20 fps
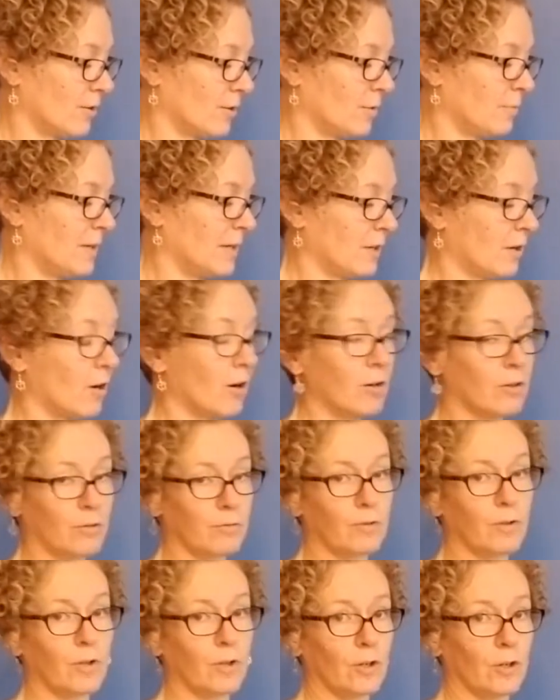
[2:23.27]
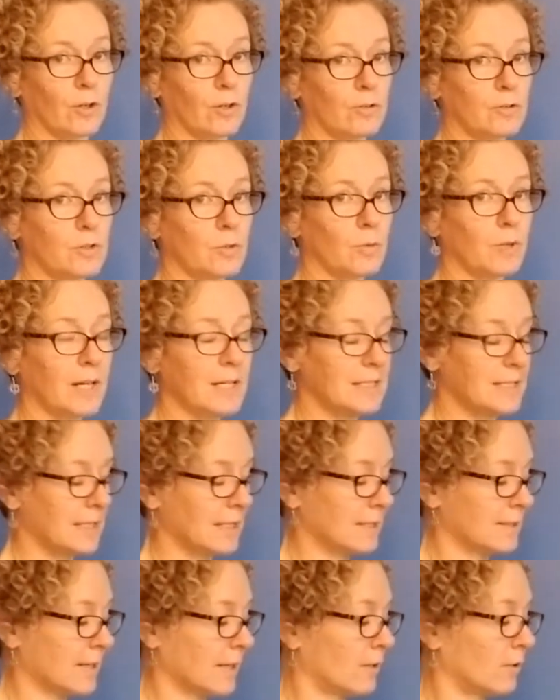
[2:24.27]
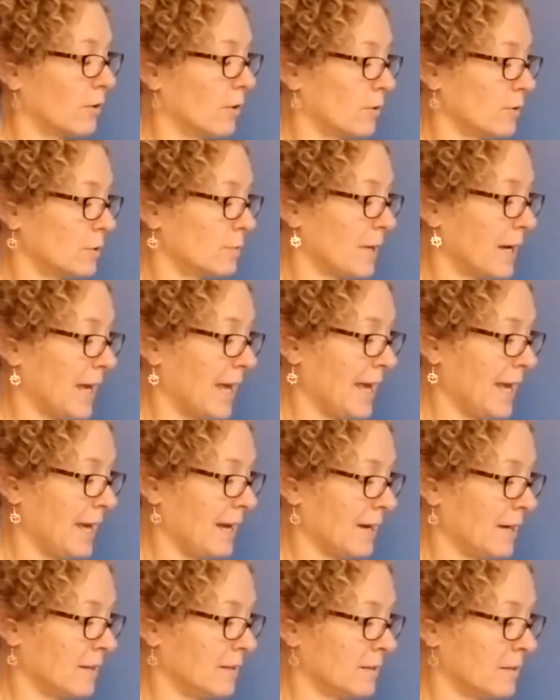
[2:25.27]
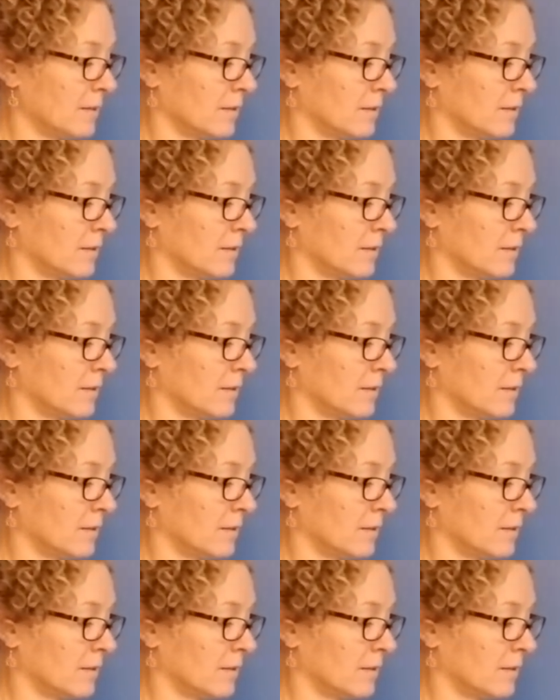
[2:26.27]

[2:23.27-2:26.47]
It made it harder for her. So what I did is I closed my hand.